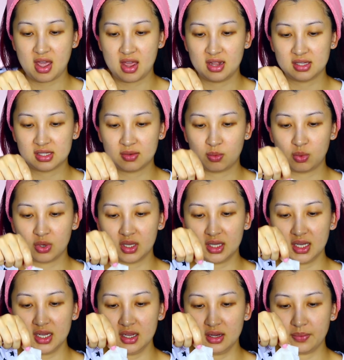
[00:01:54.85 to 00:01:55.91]
It's a
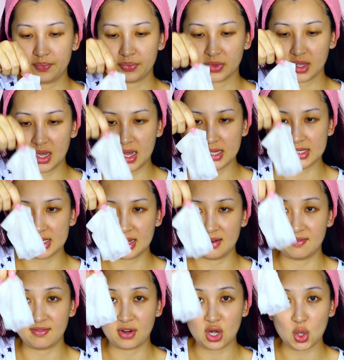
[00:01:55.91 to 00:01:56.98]
really, as
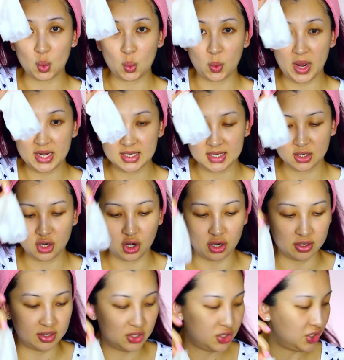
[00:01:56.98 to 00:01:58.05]
again, very wet
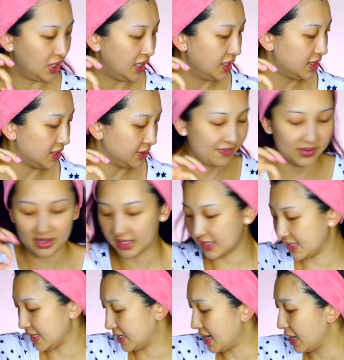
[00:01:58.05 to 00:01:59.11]
cotton sheet. I feel like
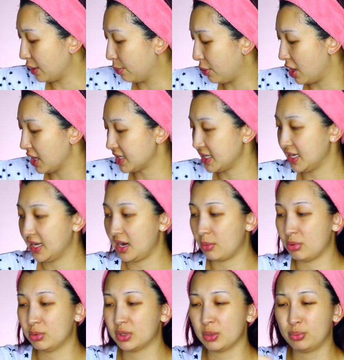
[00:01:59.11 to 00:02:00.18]
there's a ton of product in here. I
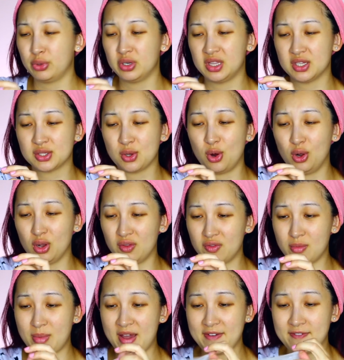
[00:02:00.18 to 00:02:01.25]
probably could put this all
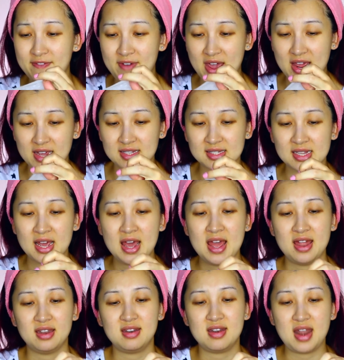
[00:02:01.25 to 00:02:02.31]
over my face,
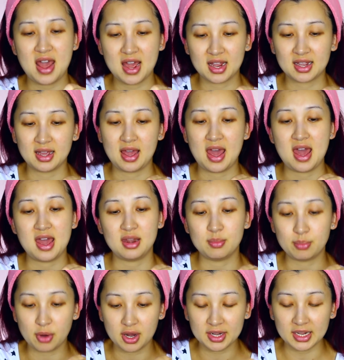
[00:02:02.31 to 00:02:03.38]
neck,
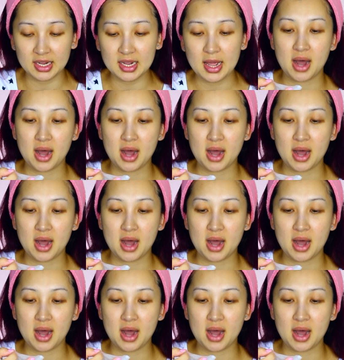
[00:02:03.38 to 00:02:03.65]
and body.